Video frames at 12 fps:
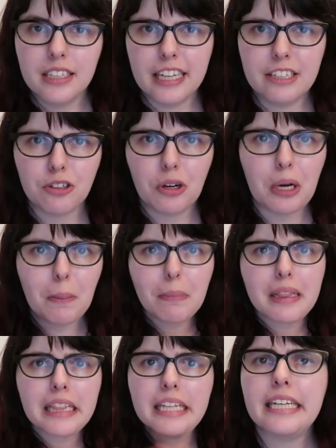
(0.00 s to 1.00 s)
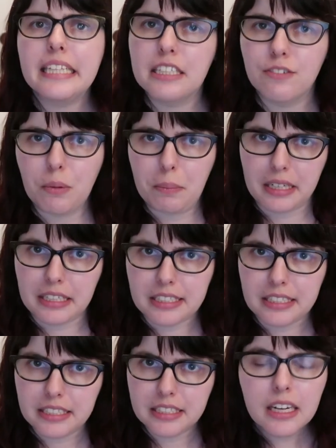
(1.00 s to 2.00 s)
These are completely different
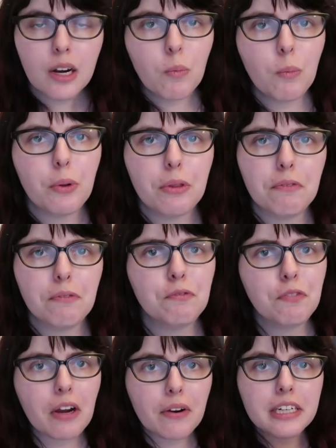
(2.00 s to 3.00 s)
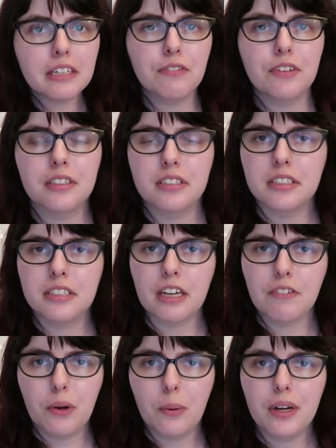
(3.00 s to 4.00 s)
places with very different
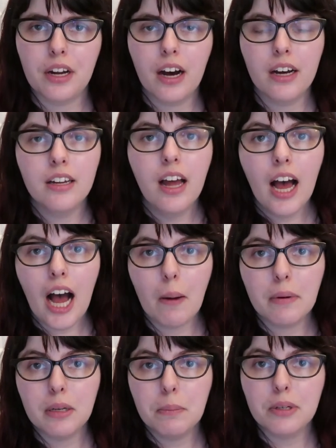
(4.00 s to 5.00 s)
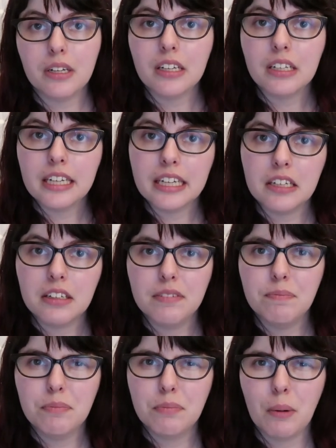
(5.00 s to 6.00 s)
stuff going on. I'm gonna put a
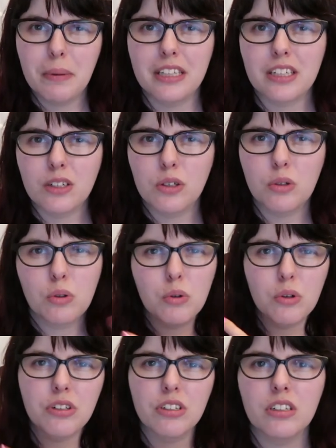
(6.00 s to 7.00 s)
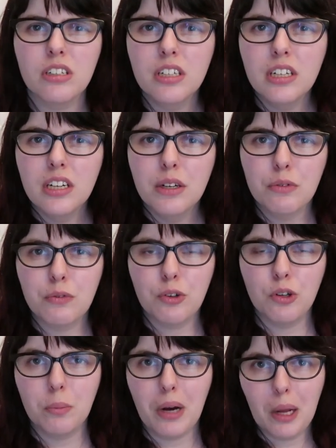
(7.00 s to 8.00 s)
link probably in the corner
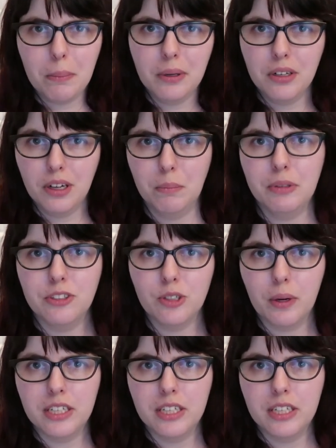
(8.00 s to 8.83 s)
for my opinion on Mr.